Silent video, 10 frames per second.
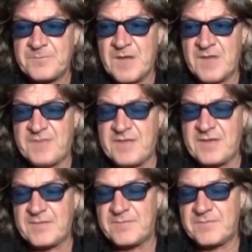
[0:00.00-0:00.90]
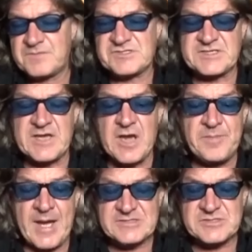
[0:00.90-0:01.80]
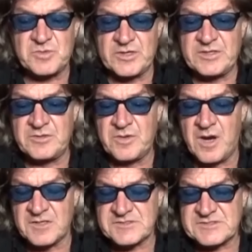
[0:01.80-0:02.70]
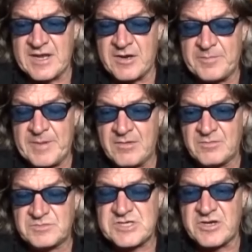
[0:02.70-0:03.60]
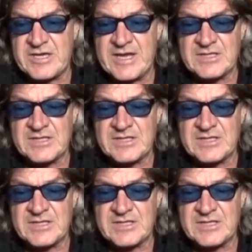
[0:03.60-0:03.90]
I think just to go back to what you asked there about Turki Al